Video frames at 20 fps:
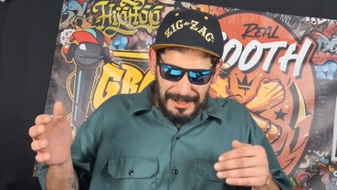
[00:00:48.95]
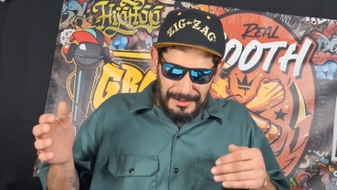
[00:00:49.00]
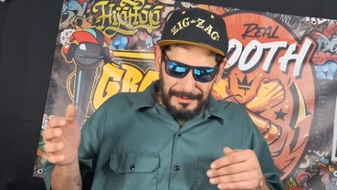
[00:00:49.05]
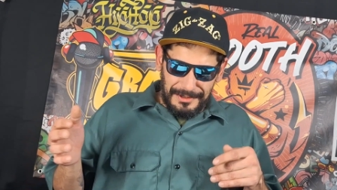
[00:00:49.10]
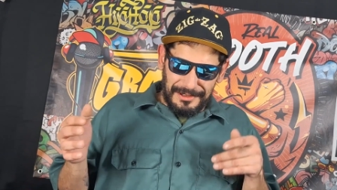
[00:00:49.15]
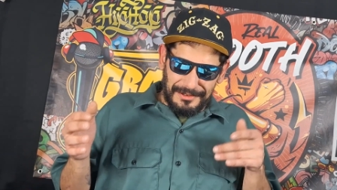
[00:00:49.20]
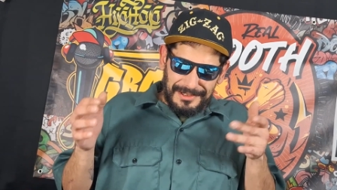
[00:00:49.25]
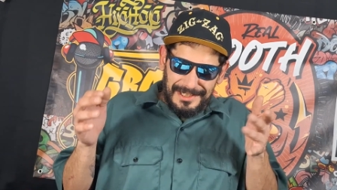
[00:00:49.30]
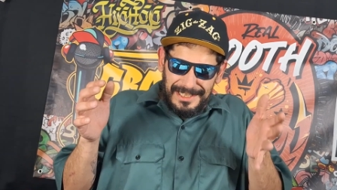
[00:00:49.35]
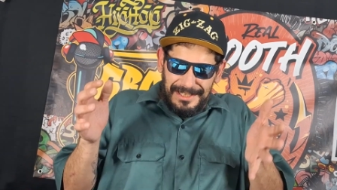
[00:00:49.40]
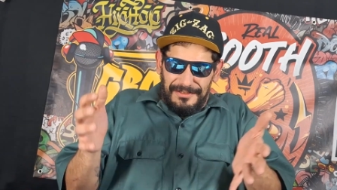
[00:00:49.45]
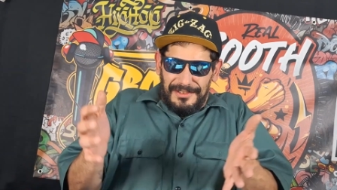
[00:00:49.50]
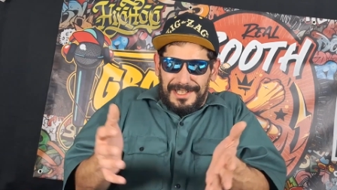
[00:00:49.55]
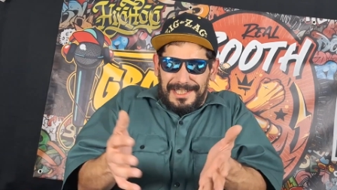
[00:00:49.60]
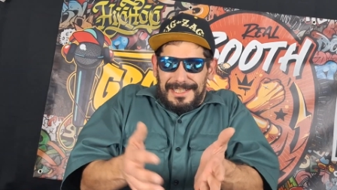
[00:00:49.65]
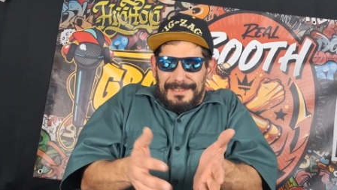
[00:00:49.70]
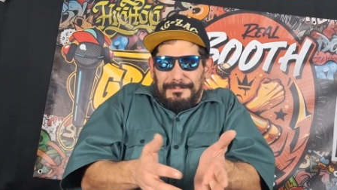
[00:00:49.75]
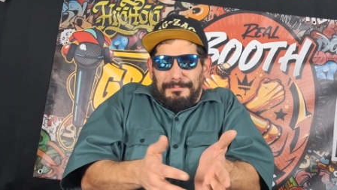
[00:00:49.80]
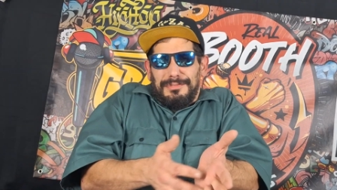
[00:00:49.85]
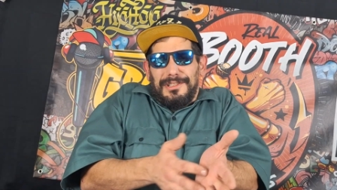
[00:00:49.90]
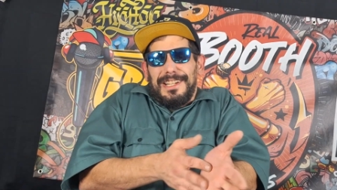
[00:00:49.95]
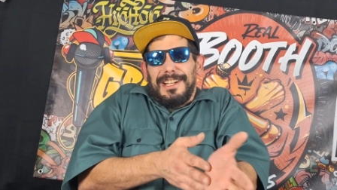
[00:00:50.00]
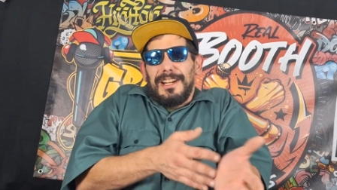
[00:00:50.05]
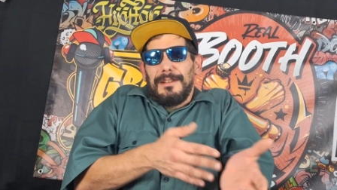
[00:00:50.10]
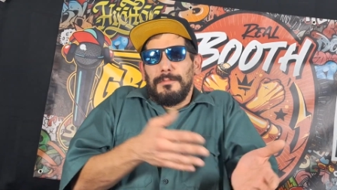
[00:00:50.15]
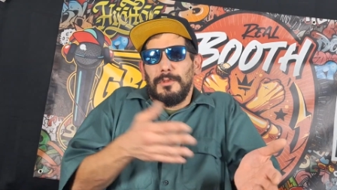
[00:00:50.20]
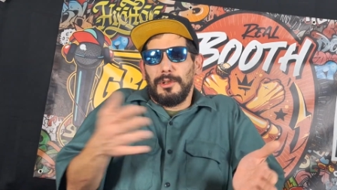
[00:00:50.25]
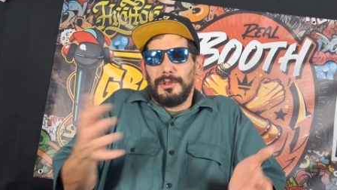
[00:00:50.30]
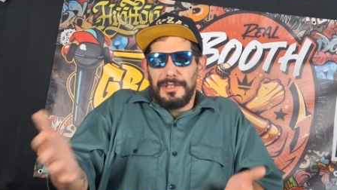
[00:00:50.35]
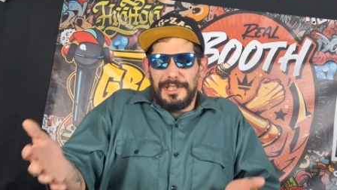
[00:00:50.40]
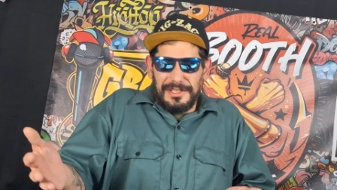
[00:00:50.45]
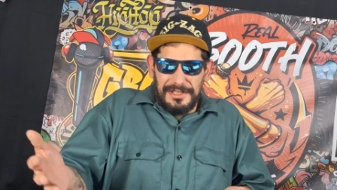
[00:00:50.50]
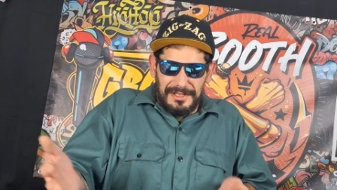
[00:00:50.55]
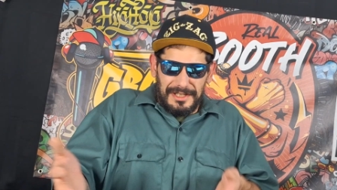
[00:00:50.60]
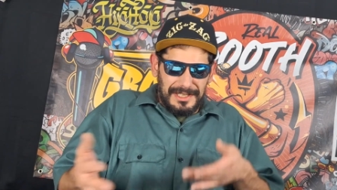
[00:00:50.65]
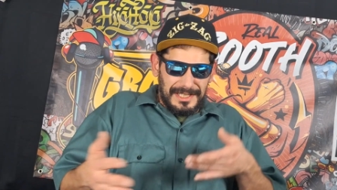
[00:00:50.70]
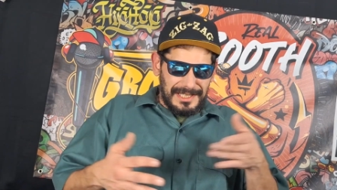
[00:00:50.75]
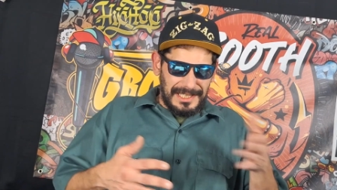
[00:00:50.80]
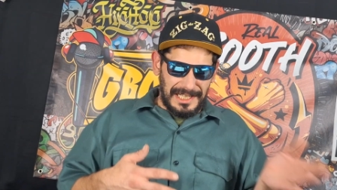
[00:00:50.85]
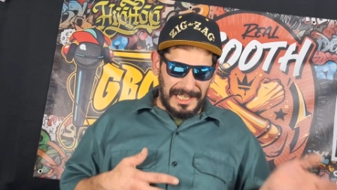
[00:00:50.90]
We don't need to fucking bring on more
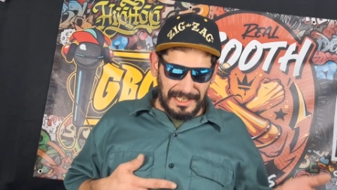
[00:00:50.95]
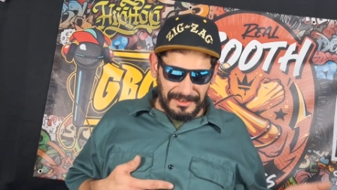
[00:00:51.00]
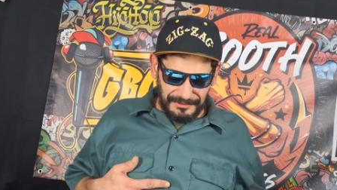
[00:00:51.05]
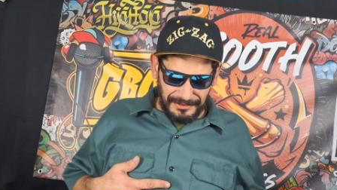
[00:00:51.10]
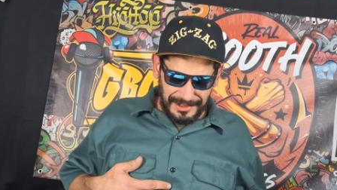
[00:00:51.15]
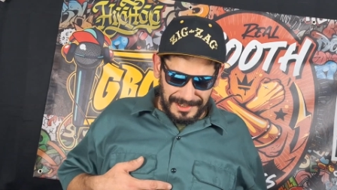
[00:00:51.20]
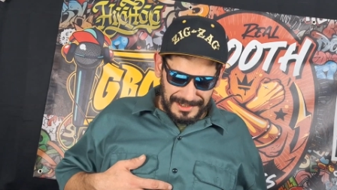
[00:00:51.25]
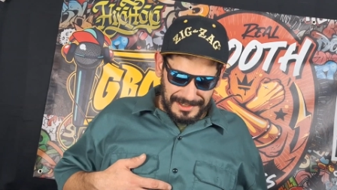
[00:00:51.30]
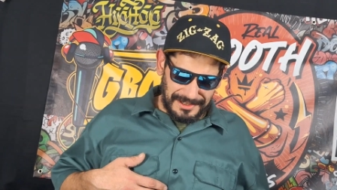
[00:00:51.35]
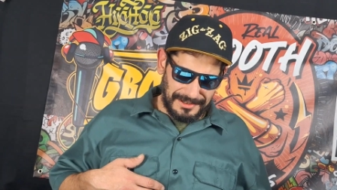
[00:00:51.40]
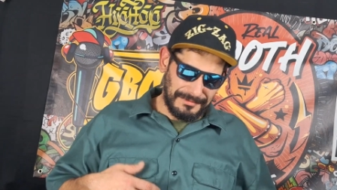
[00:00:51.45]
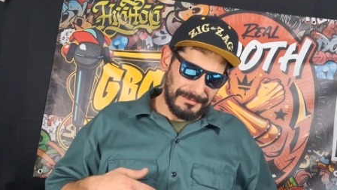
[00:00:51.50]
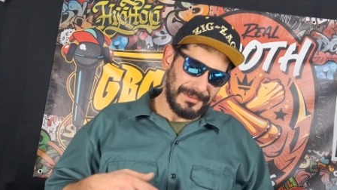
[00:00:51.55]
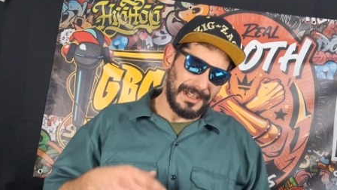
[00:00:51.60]
lizards and elephants.